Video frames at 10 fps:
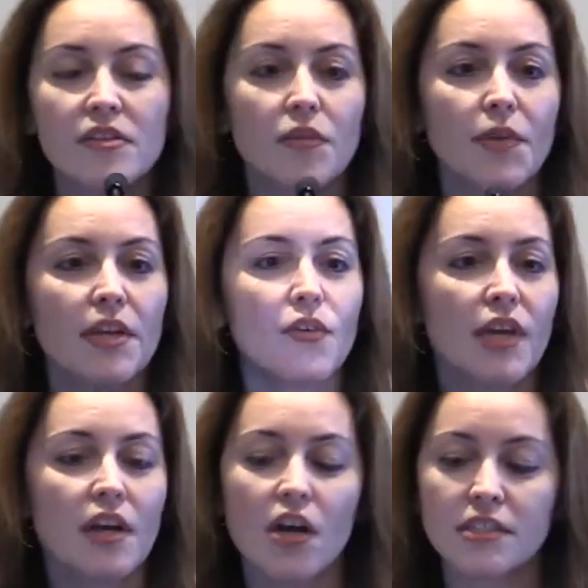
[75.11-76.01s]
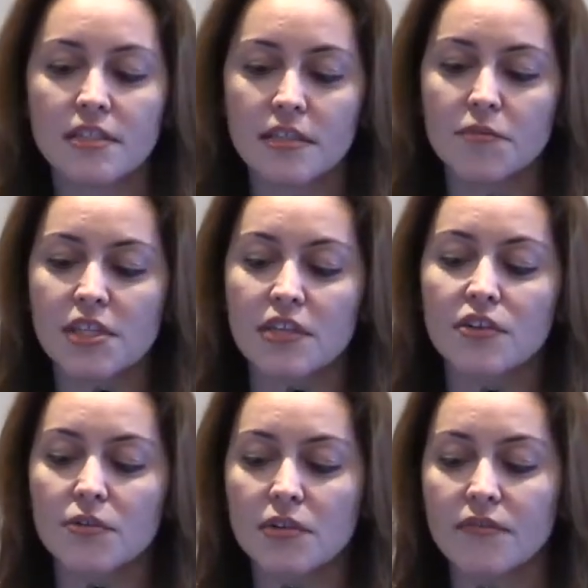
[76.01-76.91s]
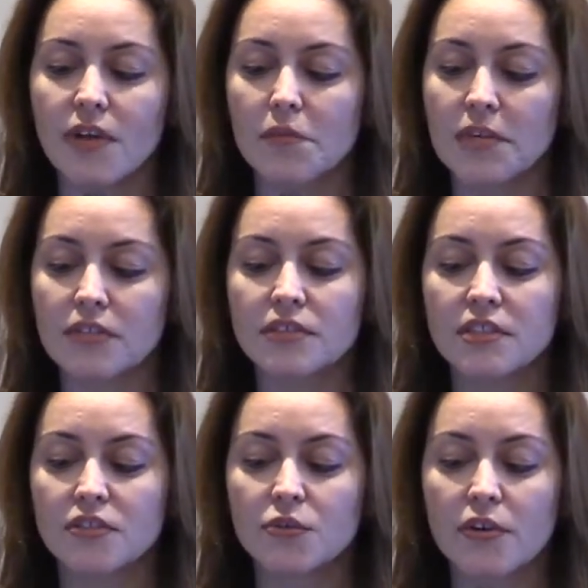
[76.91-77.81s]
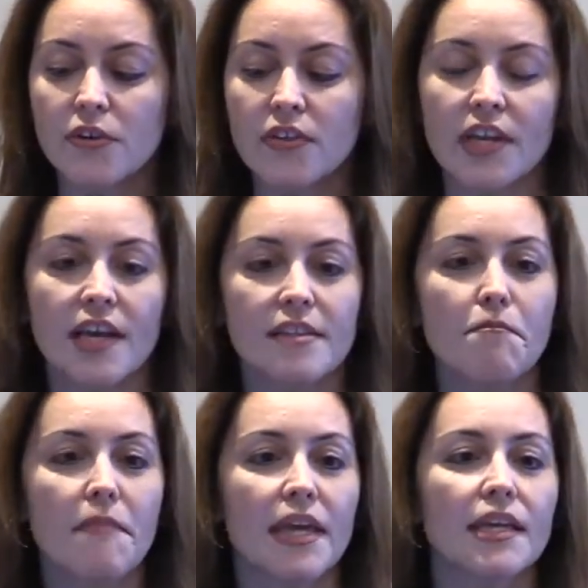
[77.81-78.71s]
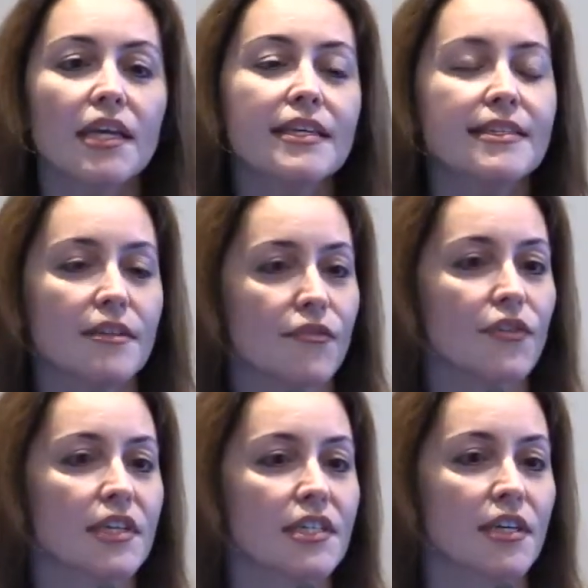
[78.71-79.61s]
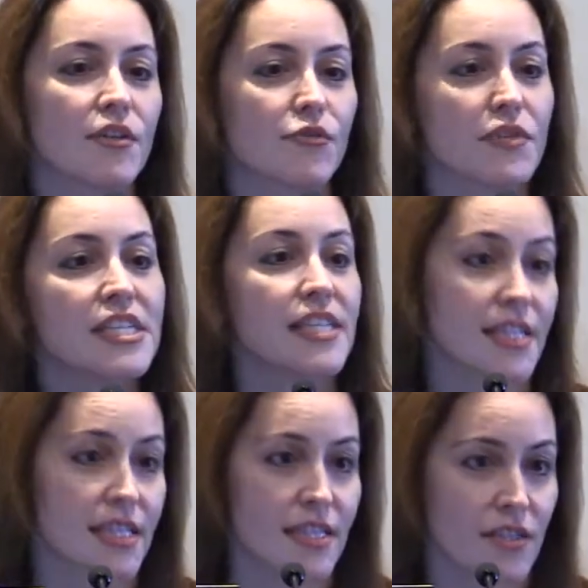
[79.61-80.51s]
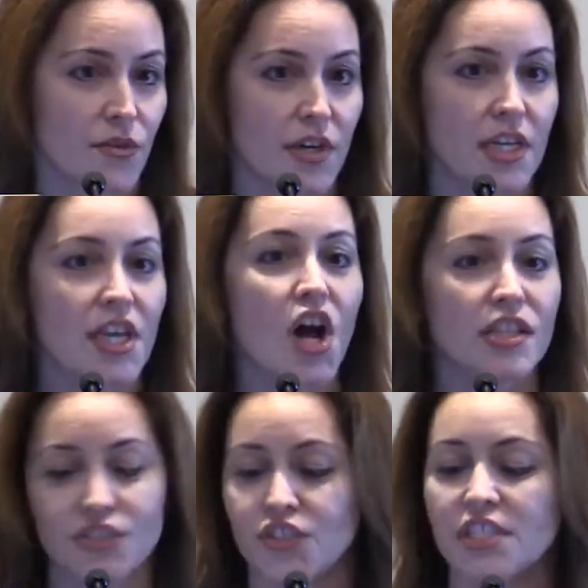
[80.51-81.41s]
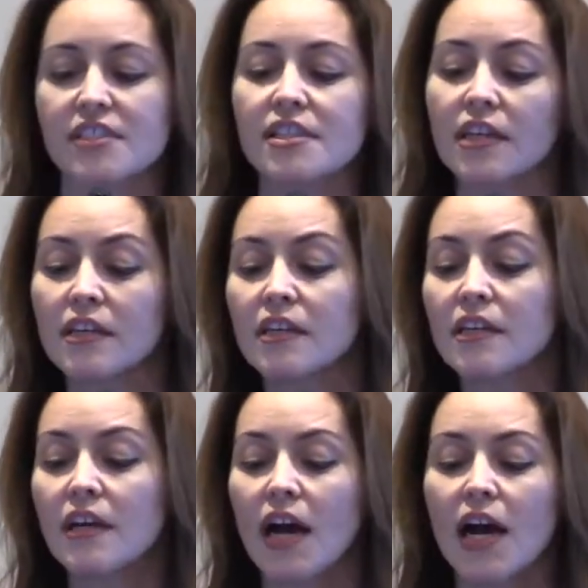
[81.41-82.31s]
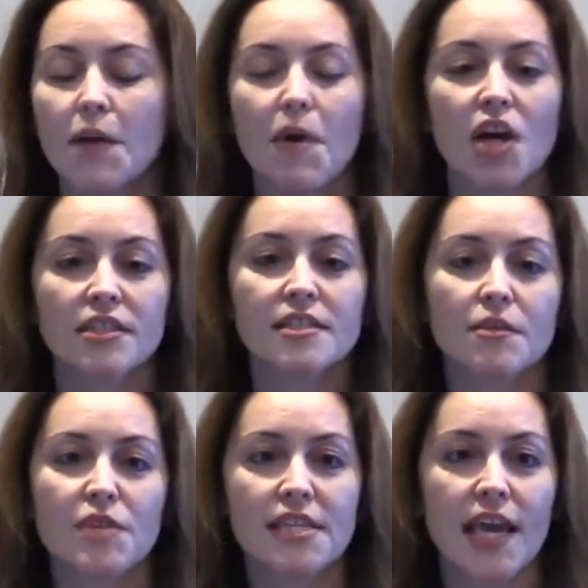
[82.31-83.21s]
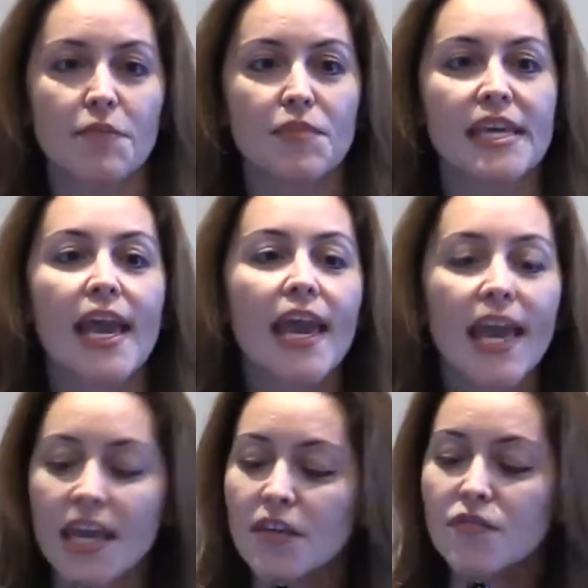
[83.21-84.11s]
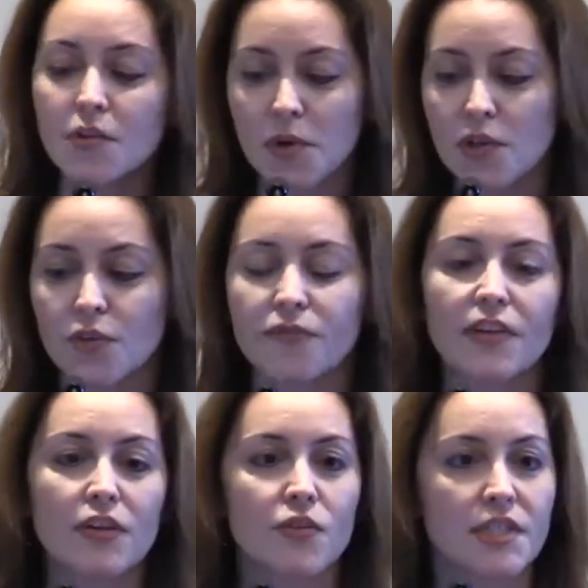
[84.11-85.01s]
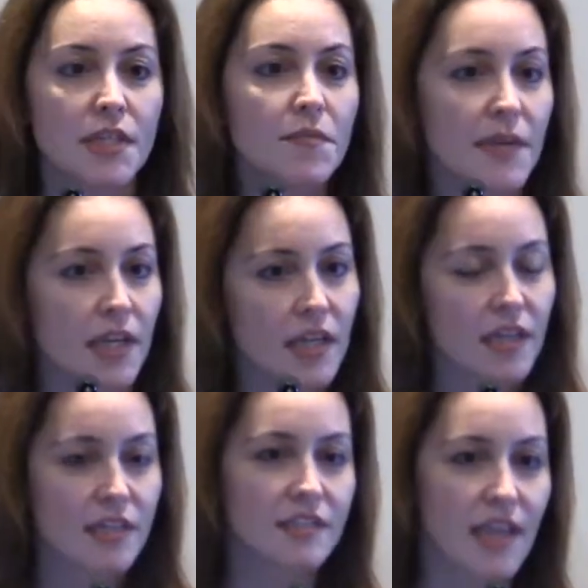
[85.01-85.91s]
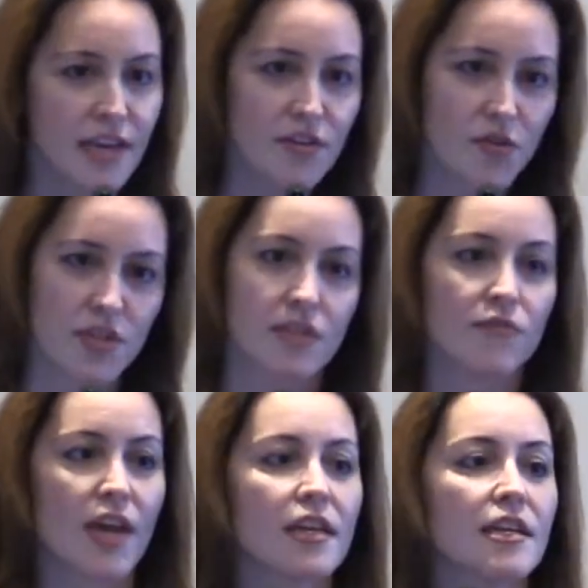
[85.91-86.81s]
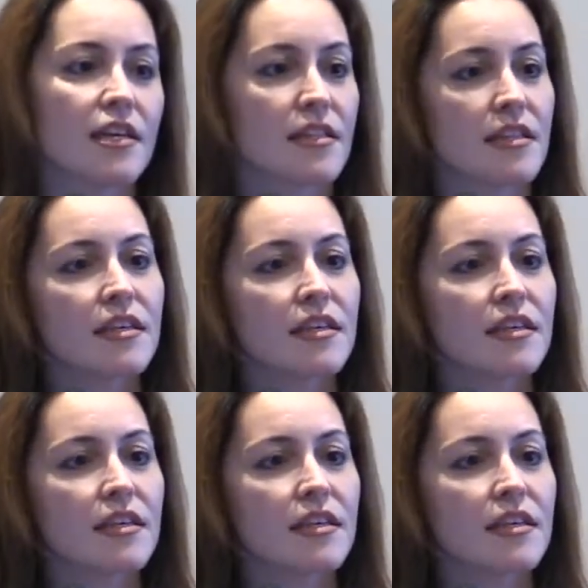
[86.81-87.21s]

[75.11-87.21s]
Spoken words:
So we know that autism is a neurodevelopmental disorder that has many different reasons or etiologies. Autism is a behavioral or phenotypic diagnosis, right? And